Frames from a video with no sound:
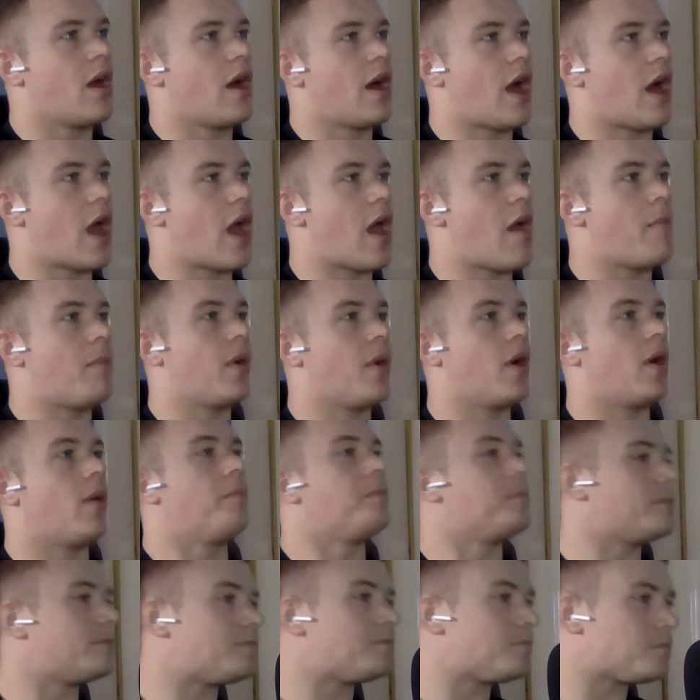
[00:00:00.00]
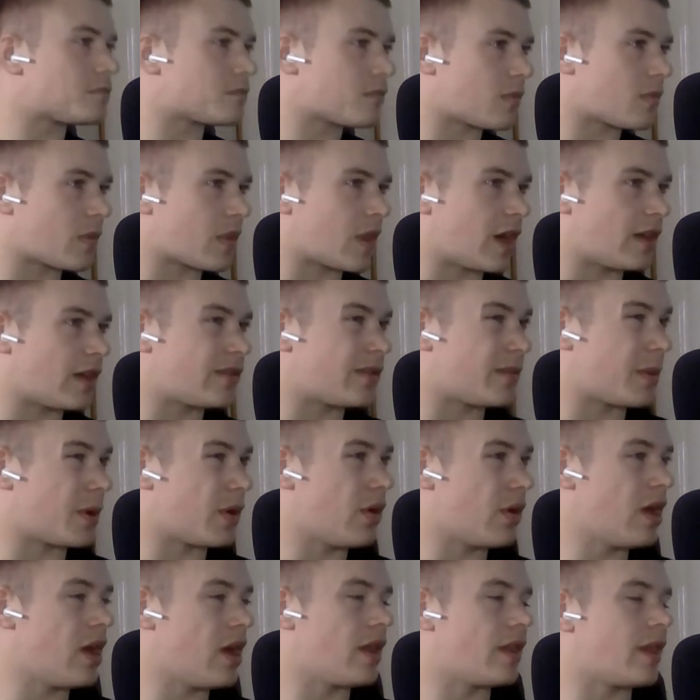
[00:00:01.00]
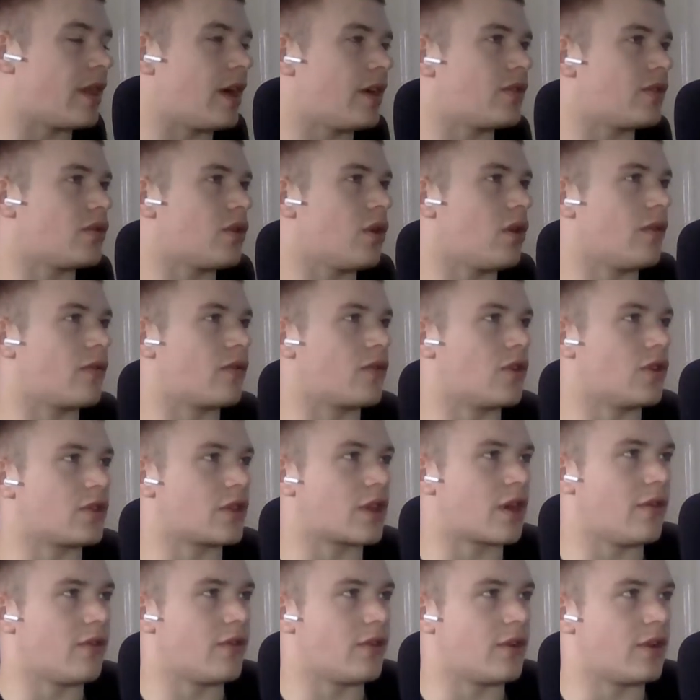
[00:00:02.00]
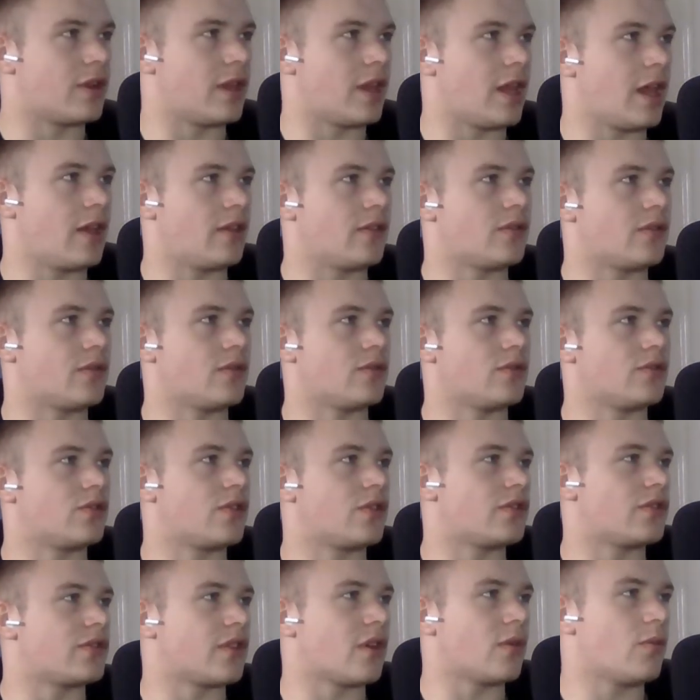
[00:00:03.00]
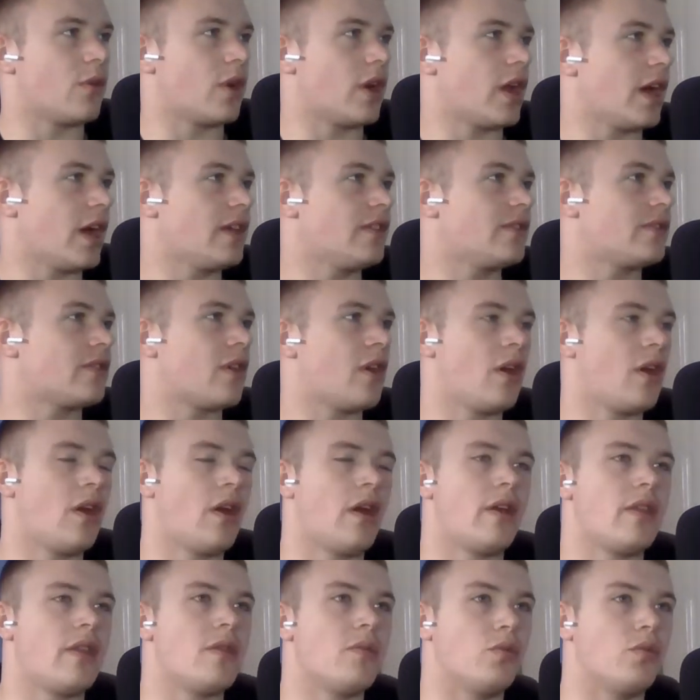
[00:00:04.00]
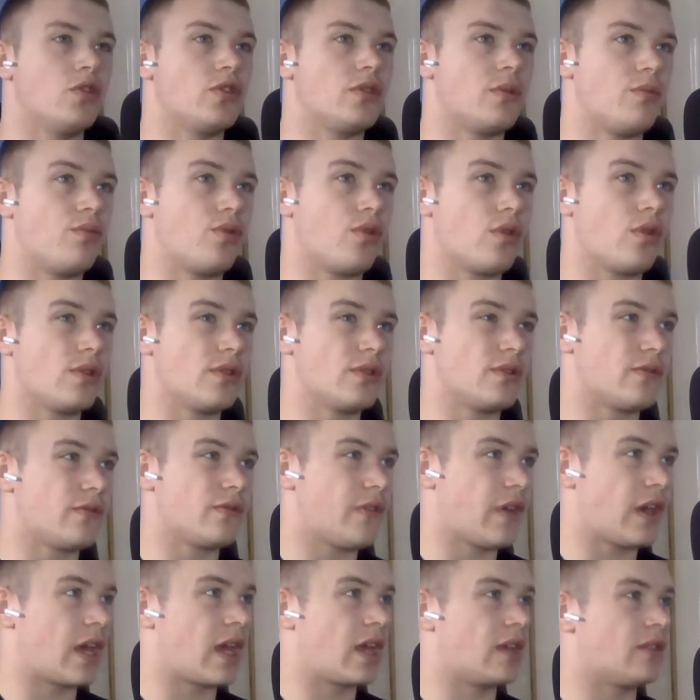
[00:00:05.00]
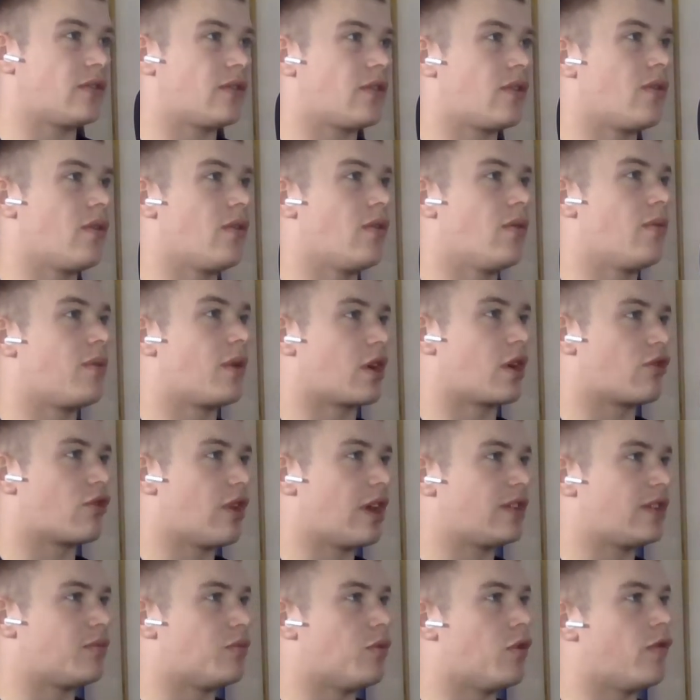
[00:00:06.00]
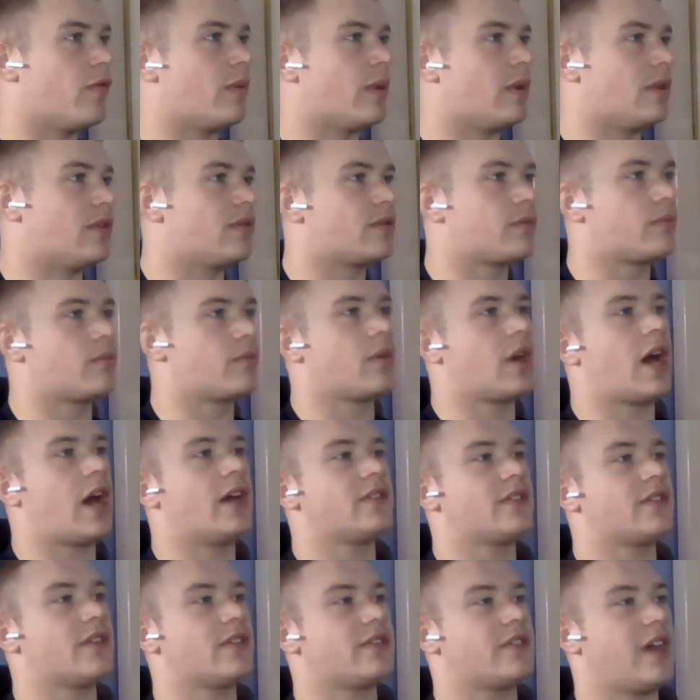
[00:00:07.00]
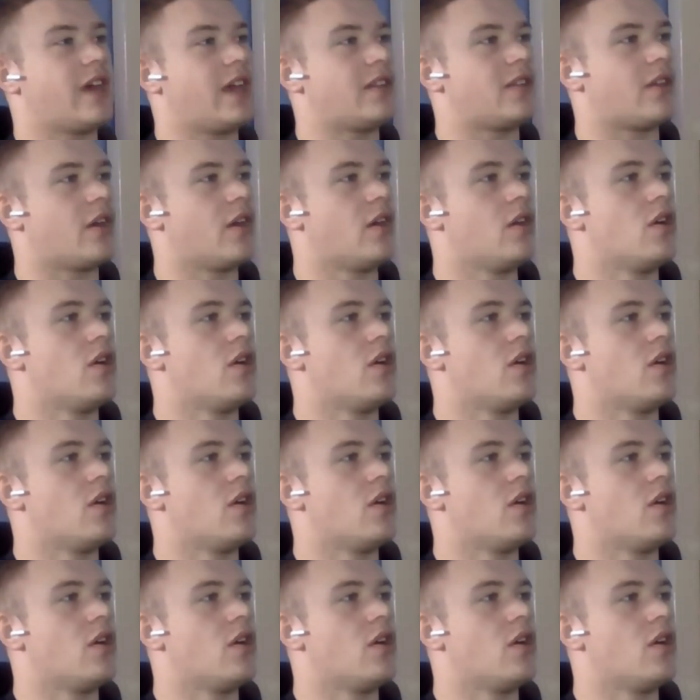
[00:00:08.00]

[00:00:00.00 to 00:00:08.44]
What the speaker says: But that's about it. That's all I've got to cover today. So to summarise, the most important thing is to progress movements. As I said,